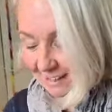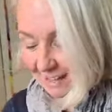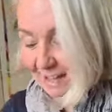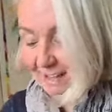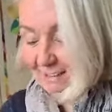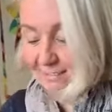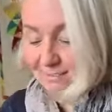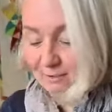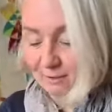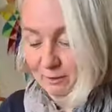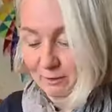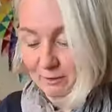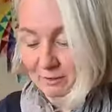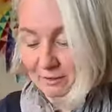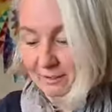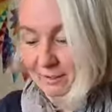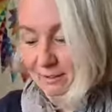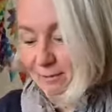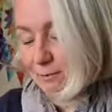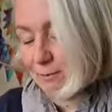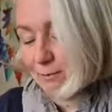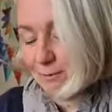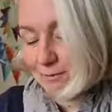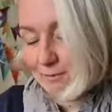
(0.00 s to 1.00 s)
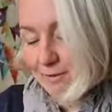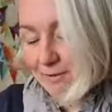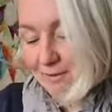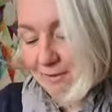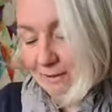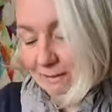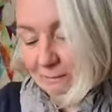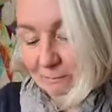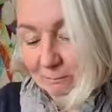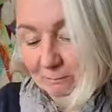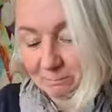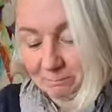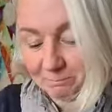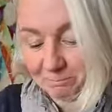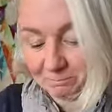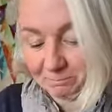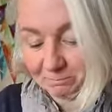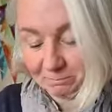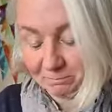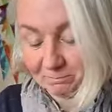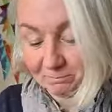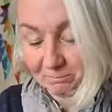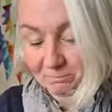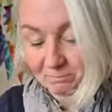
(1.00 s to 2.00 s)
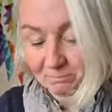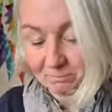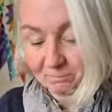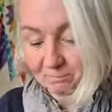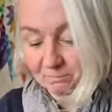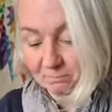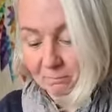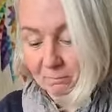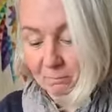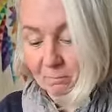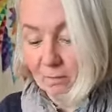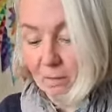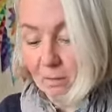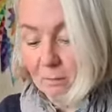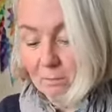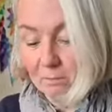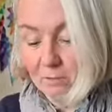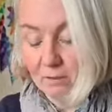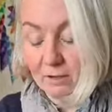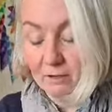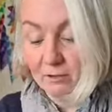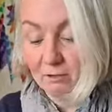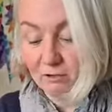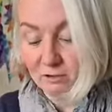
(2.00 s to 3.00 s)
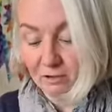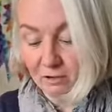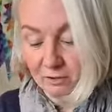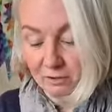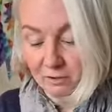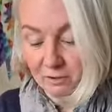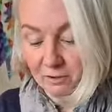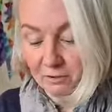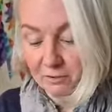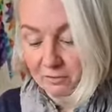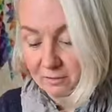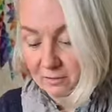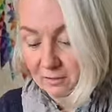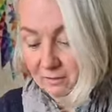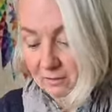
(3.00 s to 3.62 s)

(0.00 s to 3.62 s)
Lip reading: Excluding this one, rather. I thought I'd show you.